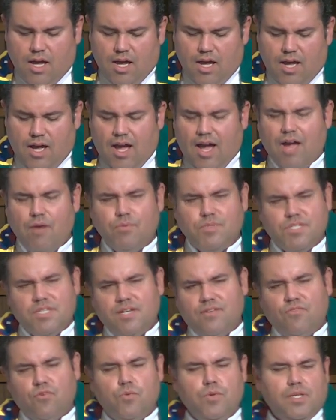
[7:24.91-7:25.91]
I was
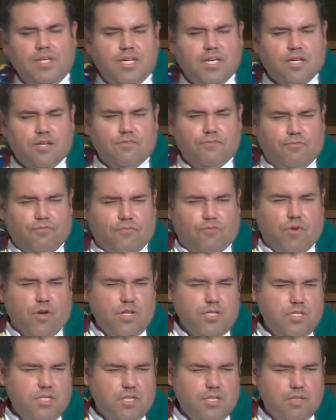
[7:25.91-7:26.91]
never really
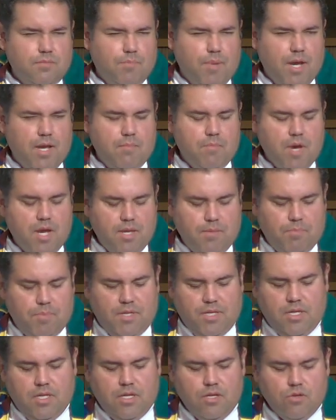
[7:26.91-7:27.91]
confronted by my
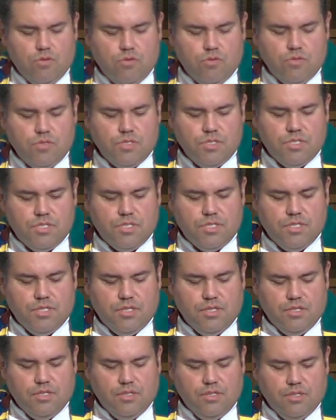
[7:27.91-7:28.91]
peers
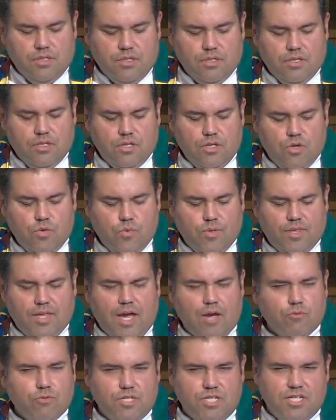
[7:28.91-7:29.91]
you know, with
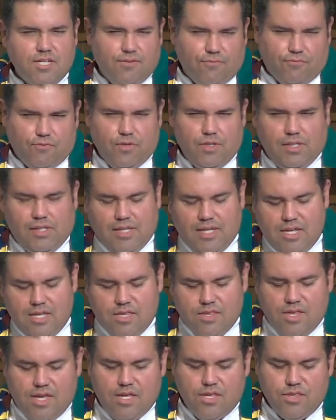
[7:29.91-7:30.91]
how differently
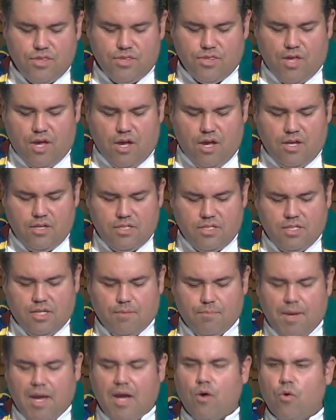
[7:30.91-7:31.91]
they thought
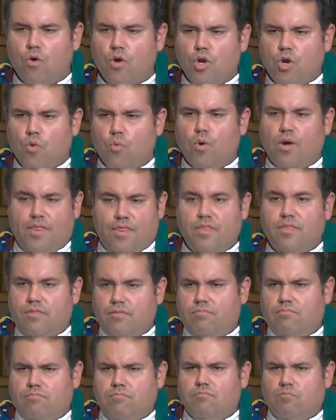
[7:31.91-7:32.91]
about what
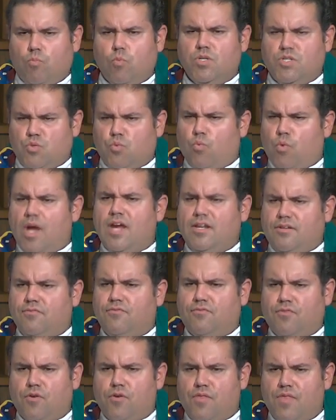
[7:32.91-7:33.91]
was right
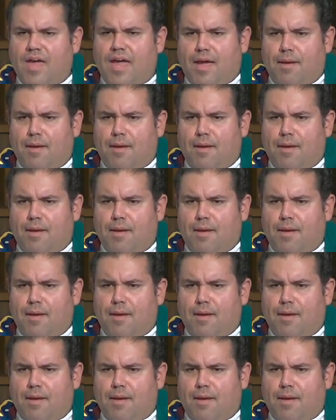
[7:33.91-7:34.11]
for them